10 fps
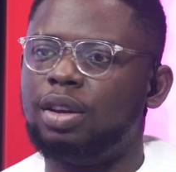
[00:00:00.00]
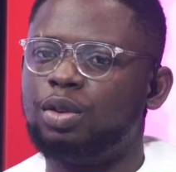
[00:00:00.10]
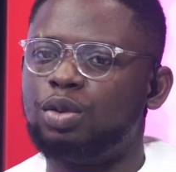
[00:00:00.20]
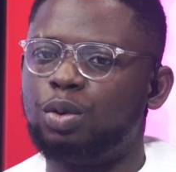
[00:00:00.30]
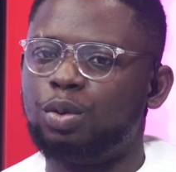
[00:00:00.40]

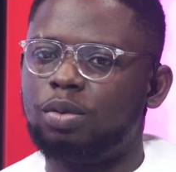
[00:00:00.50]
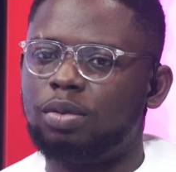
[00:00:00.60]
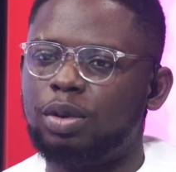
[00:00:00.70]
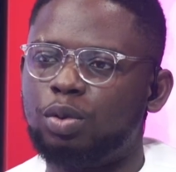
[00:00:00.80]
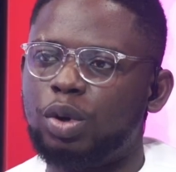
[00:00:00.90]
So,
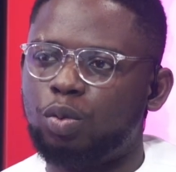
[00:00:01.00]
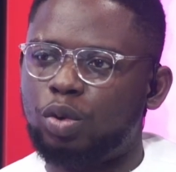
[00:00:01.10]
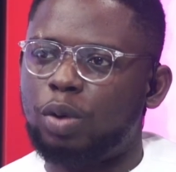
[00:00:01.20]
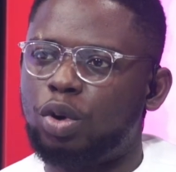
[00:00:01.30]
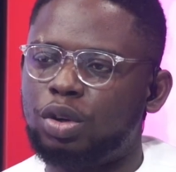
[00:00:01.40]

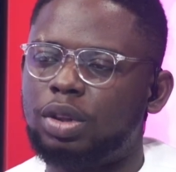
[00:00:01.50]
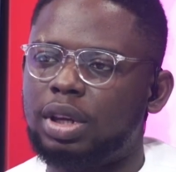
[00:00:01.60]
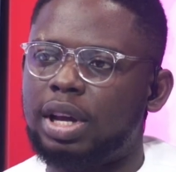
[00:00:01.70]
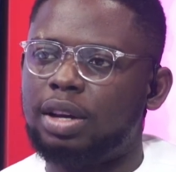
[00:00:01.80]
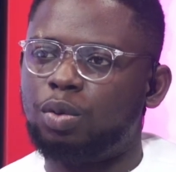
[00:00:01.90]
what do you think
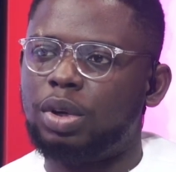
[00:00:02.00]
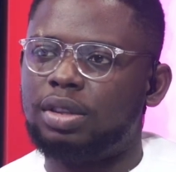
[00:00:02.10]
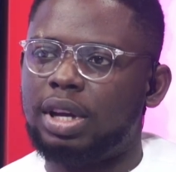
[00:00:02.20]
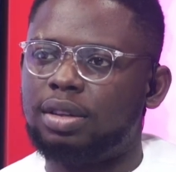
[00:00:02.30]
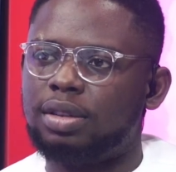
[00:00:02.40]
are the ways
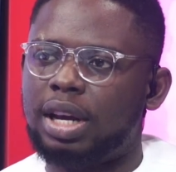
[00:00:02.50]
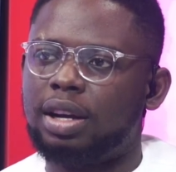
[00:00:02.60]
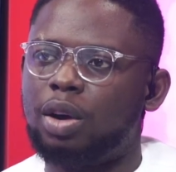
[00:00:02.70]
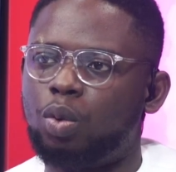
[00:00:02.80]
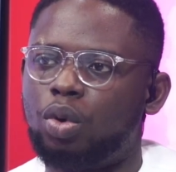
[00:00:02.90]
that that
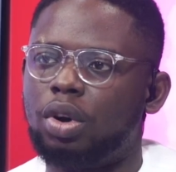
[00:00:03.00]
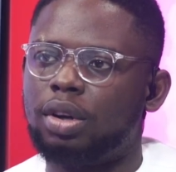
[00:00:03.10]
can work,